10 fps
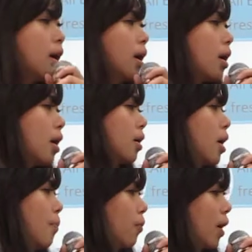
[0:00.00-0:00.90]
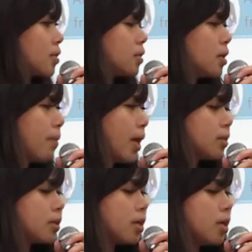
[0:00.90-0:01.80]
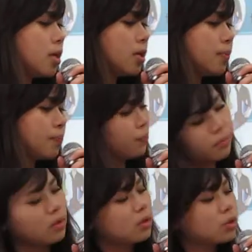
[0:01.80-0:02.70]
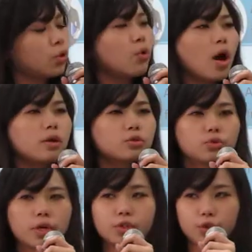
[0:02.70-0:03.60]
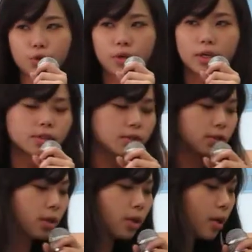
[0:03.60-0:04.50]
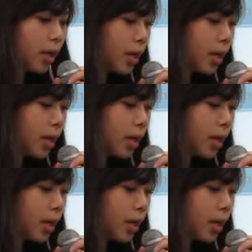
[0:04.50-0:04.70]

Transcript: approximately 200 students,